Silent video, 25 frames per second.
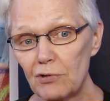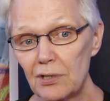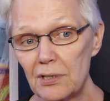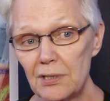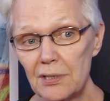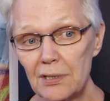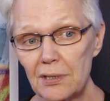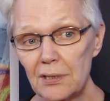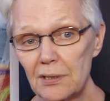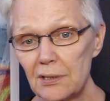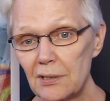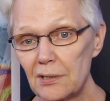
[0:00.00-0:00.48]

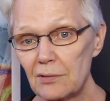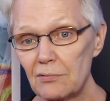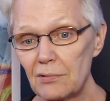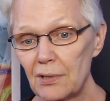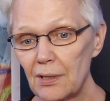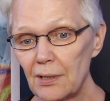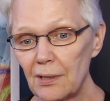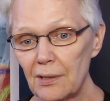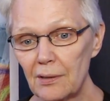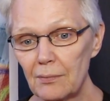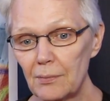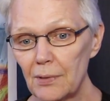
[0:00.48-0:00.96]
risk is
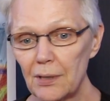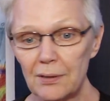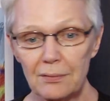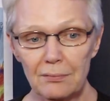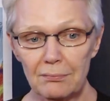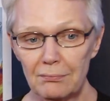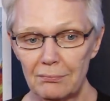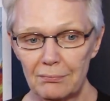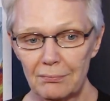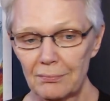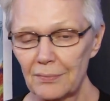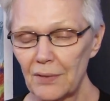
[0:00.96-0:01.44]
really about
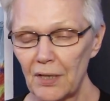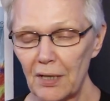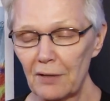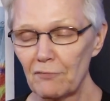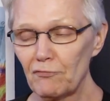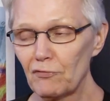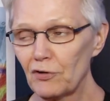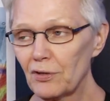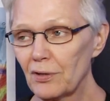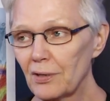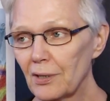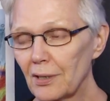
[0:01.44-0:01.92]

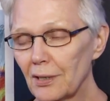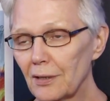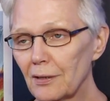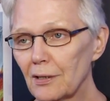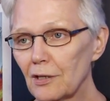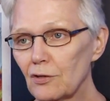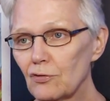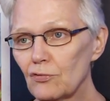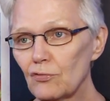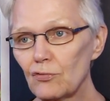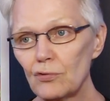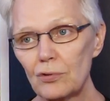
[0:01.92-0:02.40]
everything
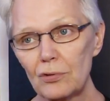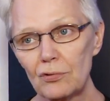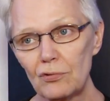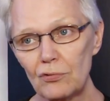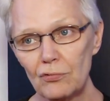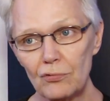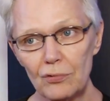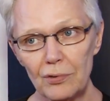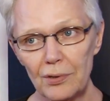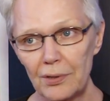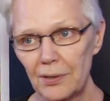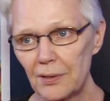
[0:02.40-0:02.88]
that you are
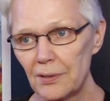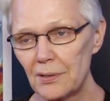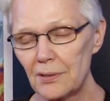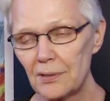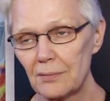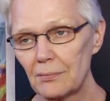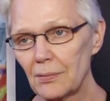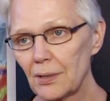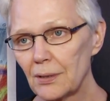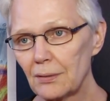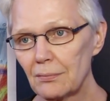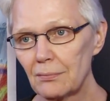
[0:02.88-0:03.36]
doing. It's
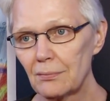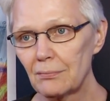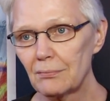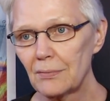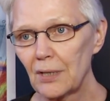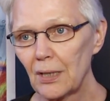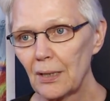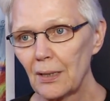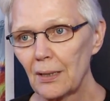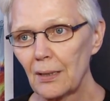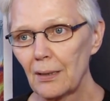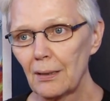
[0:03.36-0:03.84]
about
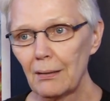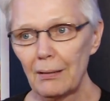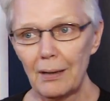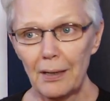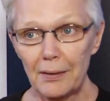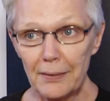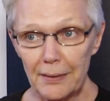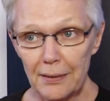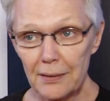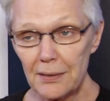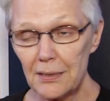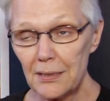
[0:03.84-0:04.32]

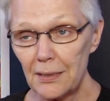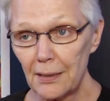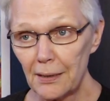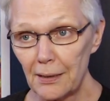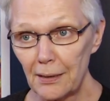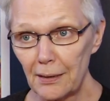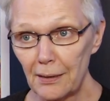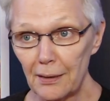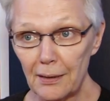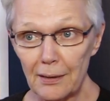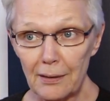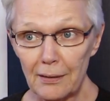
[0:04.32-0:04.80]

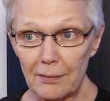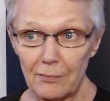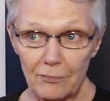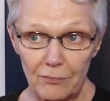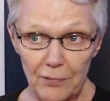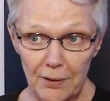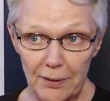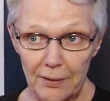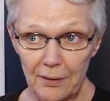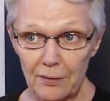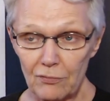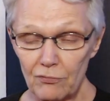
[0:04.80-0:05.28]
understanding
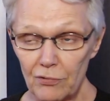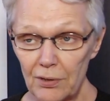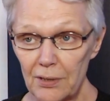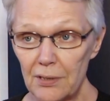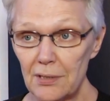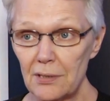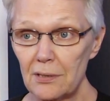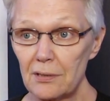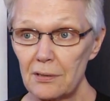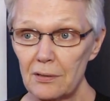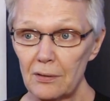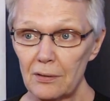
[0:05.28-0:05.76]
where the
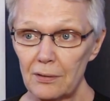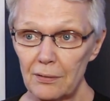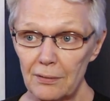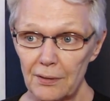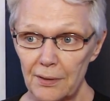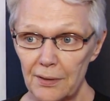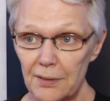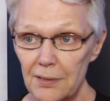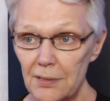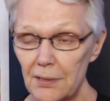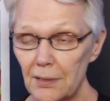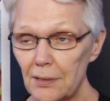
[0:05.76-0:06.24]
risks are,
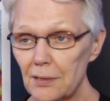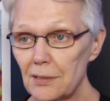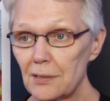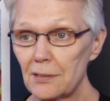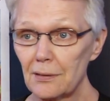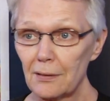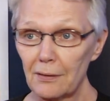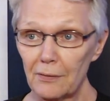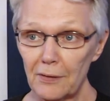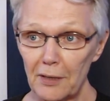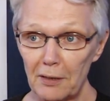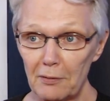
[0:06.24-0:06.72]

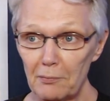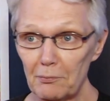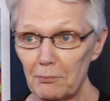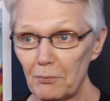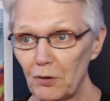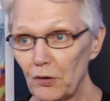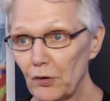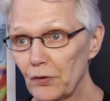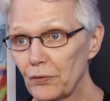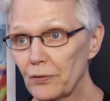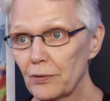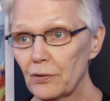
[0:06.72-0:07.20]
assessing them,
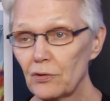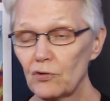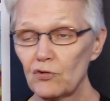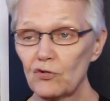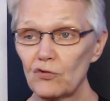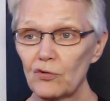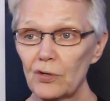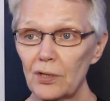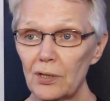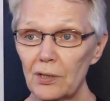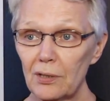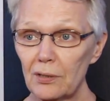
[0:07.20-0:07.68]

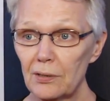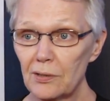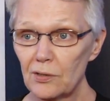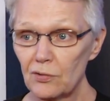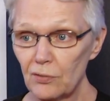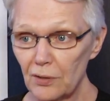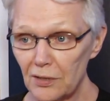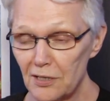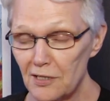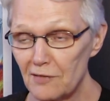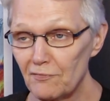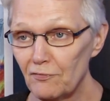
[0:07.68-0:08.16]
monitoring,
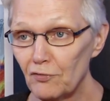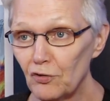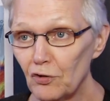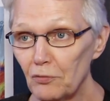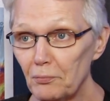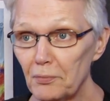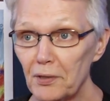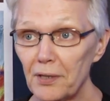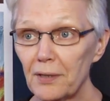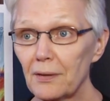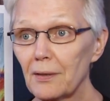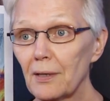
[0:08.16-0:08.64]

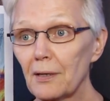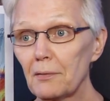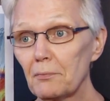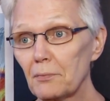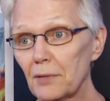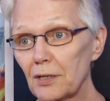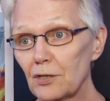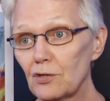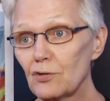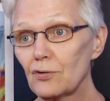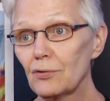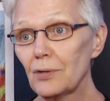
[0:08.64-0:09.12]
transforming them
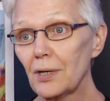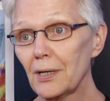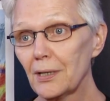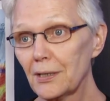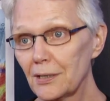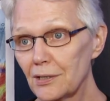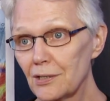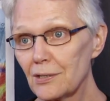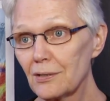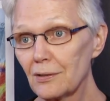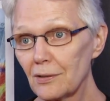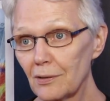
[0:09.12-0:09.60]
into
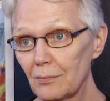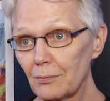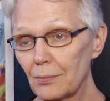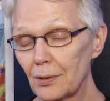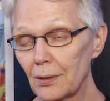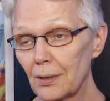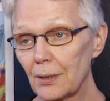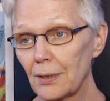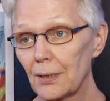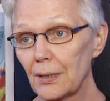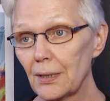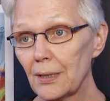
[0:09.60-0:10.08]

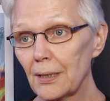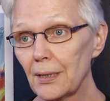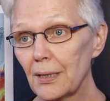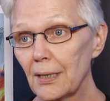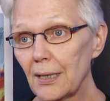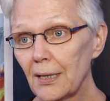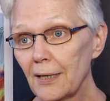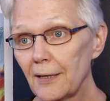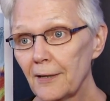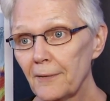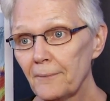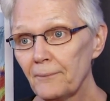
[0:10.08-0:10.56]
actionable uh,
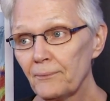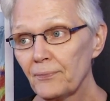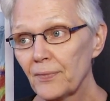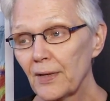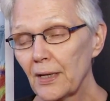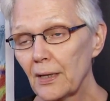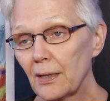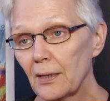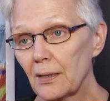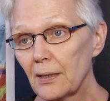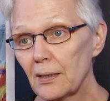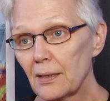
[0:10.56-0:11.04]

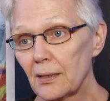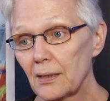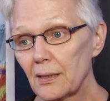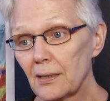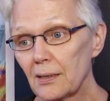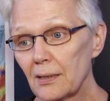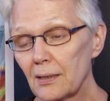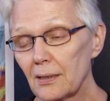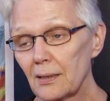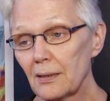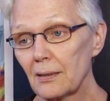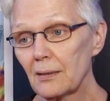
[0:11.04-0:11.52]

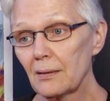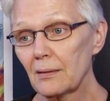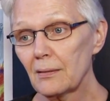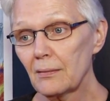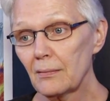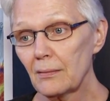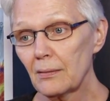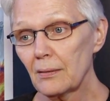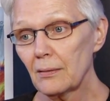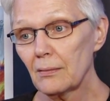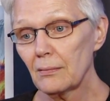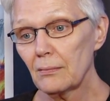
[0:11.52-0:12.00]

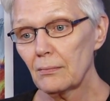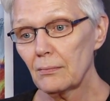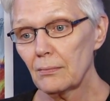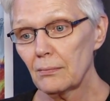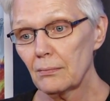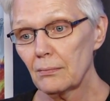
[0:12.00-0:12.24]
uh,